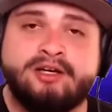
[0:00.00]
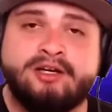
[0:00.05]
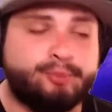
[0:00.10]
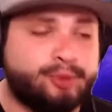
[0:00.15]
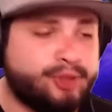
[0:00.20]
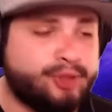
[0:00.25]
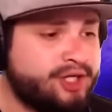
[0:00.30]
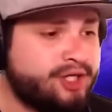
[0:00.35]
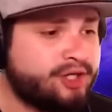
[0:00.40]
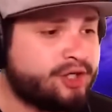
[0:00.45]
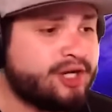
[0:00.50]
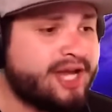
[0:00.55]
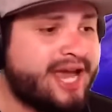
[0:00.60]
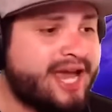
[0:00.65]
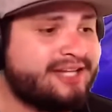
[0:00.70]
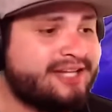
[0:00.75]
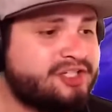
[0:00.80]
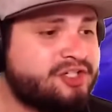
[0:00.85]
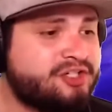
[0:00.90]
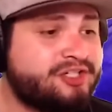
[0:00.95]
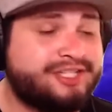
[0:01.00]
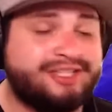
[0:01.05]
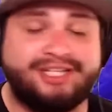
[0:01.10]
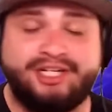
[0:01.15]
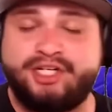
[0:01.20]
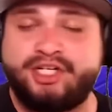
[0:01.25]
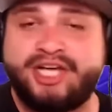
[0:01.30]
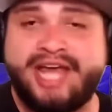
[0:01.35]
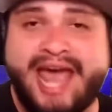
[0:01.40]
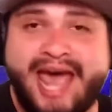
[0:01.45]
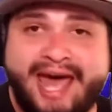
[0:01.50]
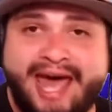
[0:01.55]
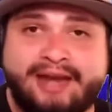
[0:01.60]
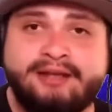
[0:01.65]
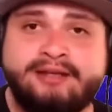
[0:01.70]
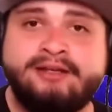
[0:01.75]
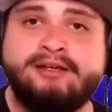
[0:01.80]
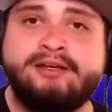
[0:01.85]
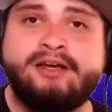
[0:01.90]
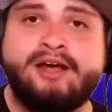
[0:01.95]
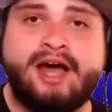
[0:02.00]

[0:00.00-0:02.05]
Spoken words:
Put your answers in the chat.